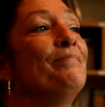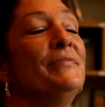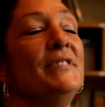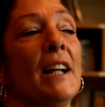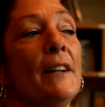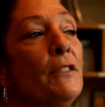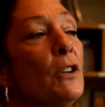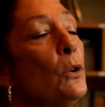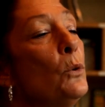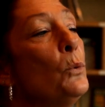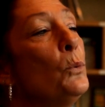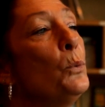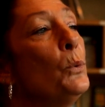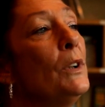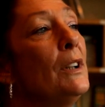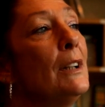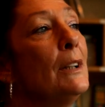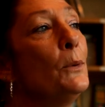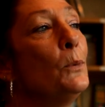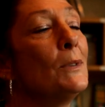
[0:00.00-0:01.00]
Never
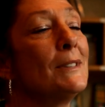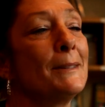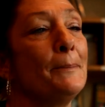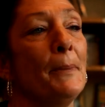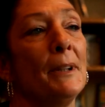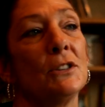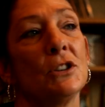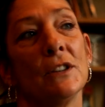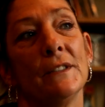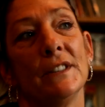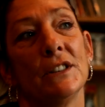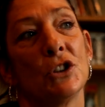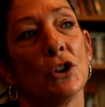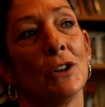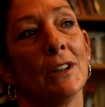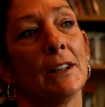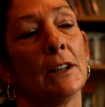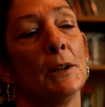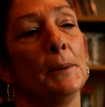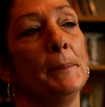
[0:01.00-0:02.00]
really was much of a
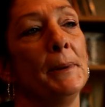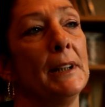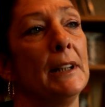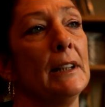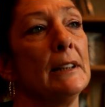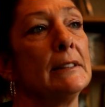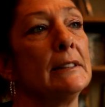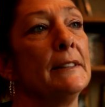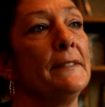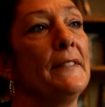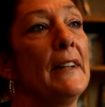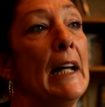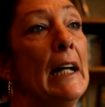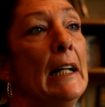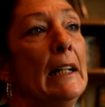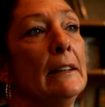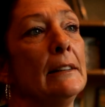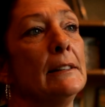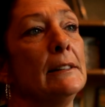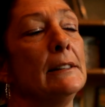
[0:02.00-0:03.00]
drinker because of
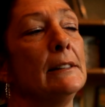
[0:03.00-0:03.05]
that,